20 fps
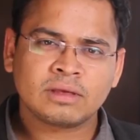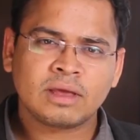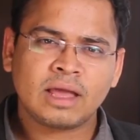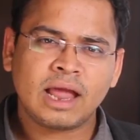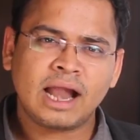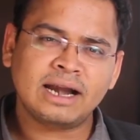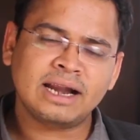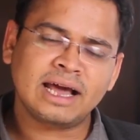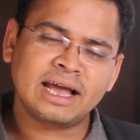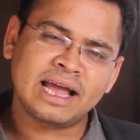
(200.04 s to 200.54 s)

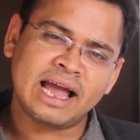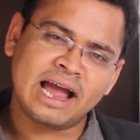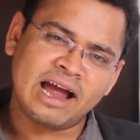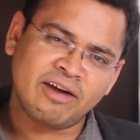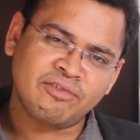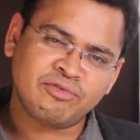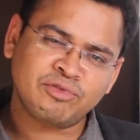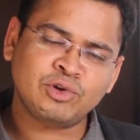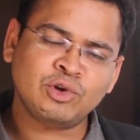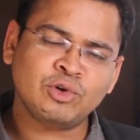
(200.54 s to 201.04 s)
and I
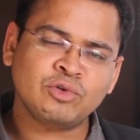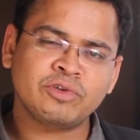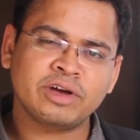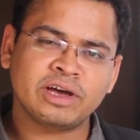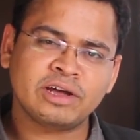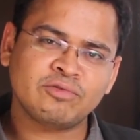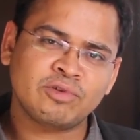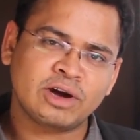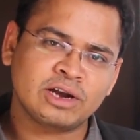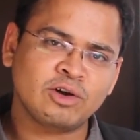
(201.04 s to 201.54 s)
have to
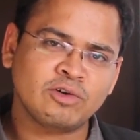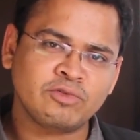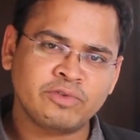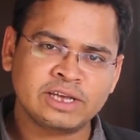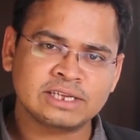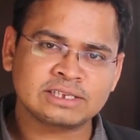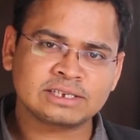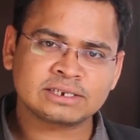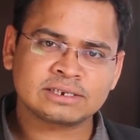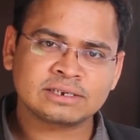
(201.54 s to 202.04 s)
wear one of
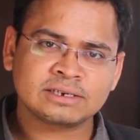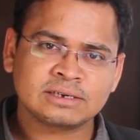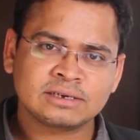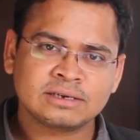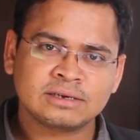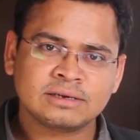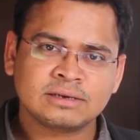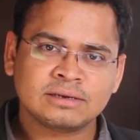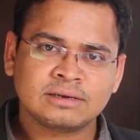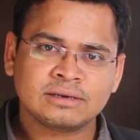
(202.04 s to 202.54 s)
each.
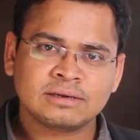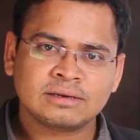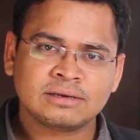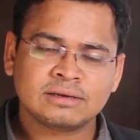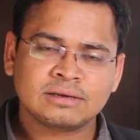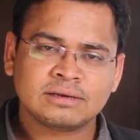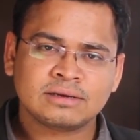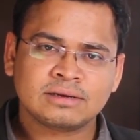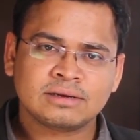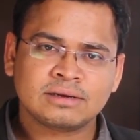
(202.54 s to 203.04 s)

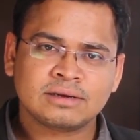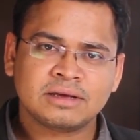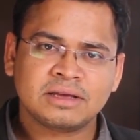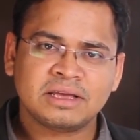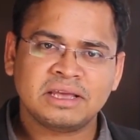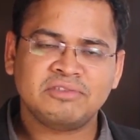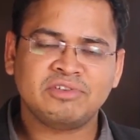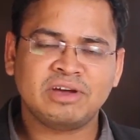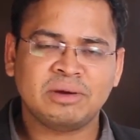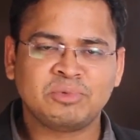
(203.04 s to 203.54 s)

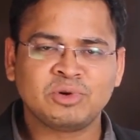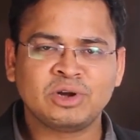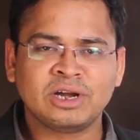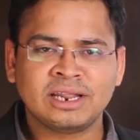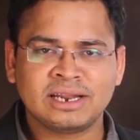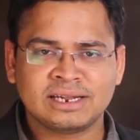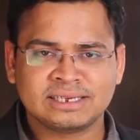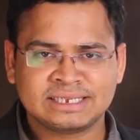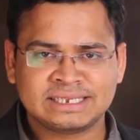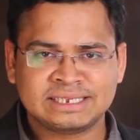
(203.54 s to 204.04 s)
If I put it
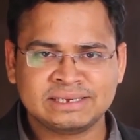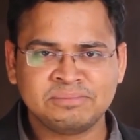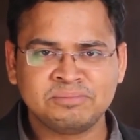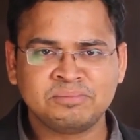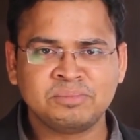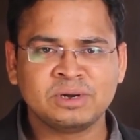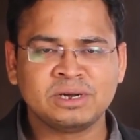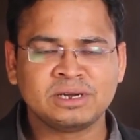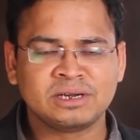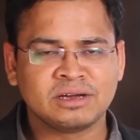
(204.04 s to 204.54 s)
in a
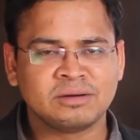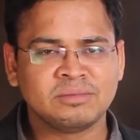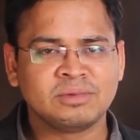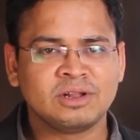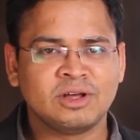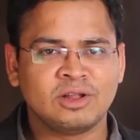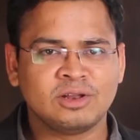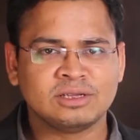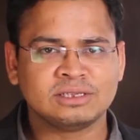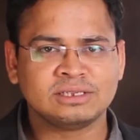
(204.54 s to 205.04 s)
simple
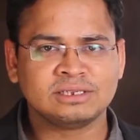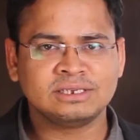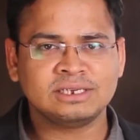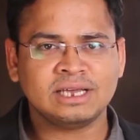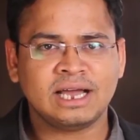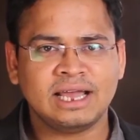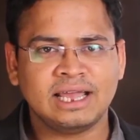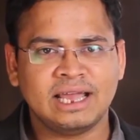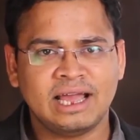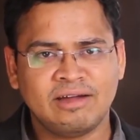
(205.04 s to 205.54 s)
terminology,
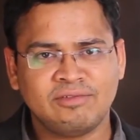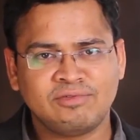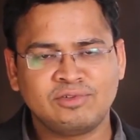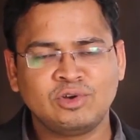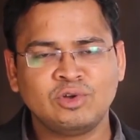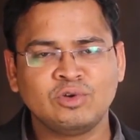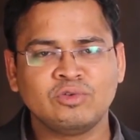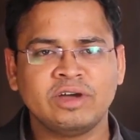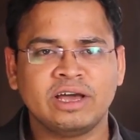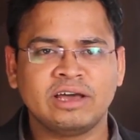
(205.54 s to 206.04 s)
I have
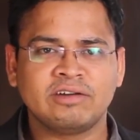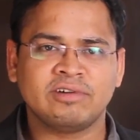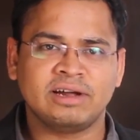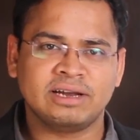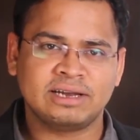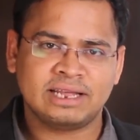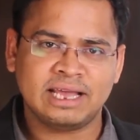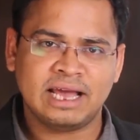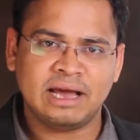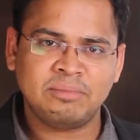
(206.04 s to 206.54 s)
to wear
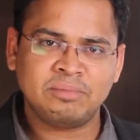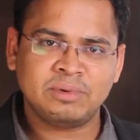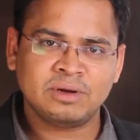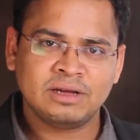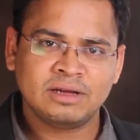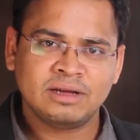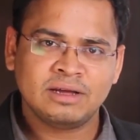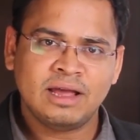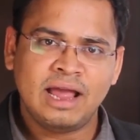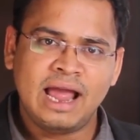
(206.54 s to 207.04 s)
one cap
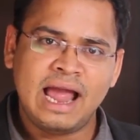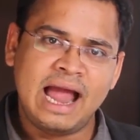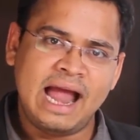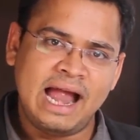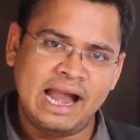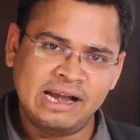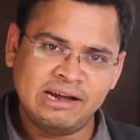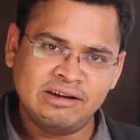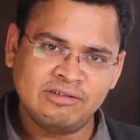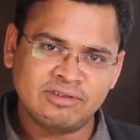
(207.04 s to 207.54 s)

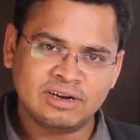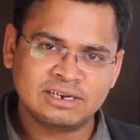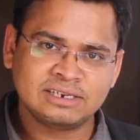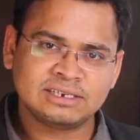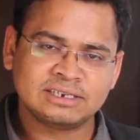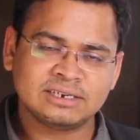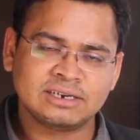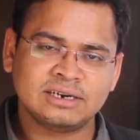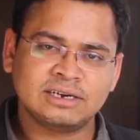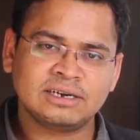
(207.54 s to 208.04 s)
and one
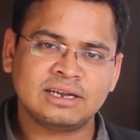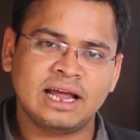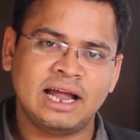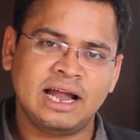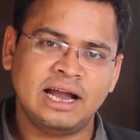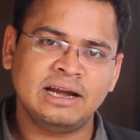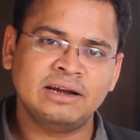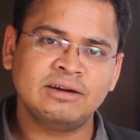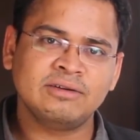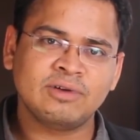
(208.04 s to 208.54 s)
shirt
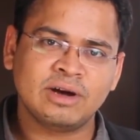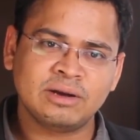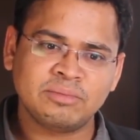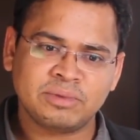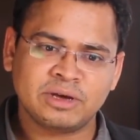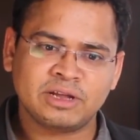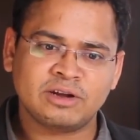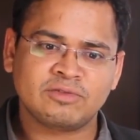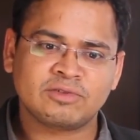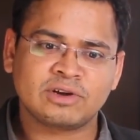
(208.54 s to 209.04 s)
and one
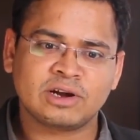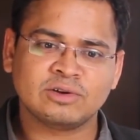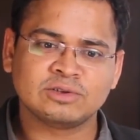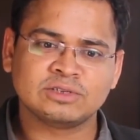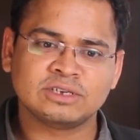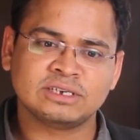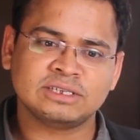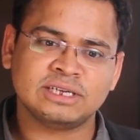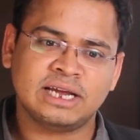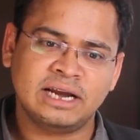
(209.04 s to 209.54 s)
pair of
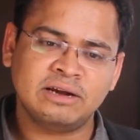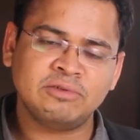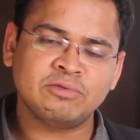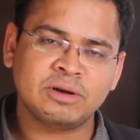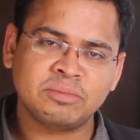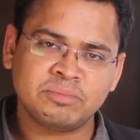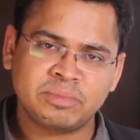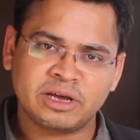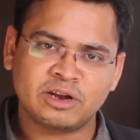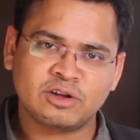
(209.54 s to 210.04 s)
trousers and
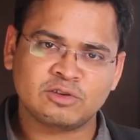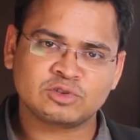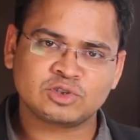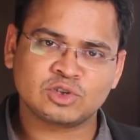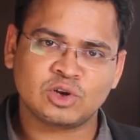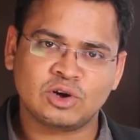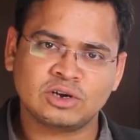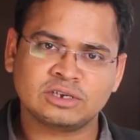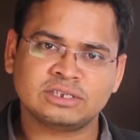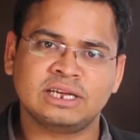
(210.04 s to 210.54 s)
one pair of
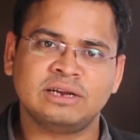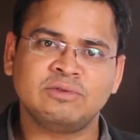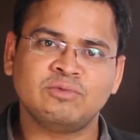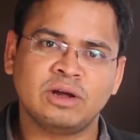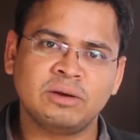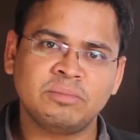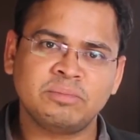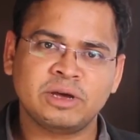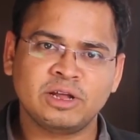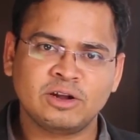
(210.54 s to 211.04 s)
socks and
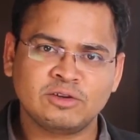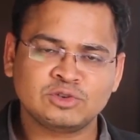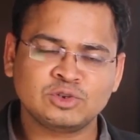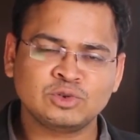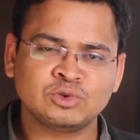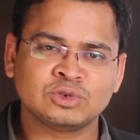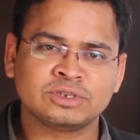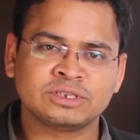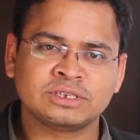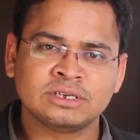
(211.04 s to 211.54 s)
one pair of
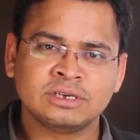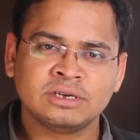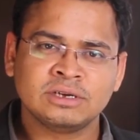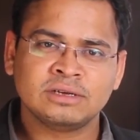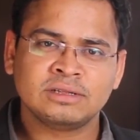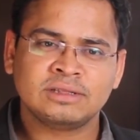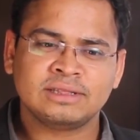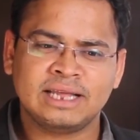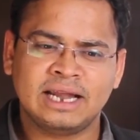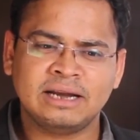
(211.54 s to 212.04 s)
shoes.
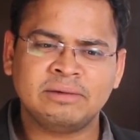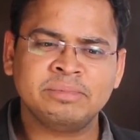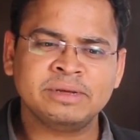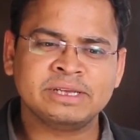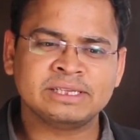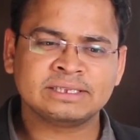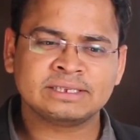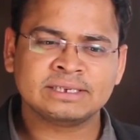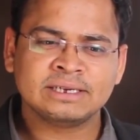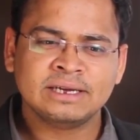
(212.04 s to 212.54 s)
That
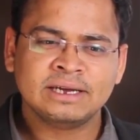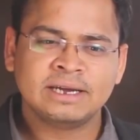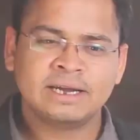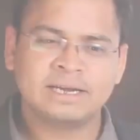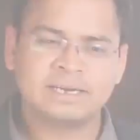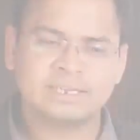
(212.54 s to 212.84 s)
means it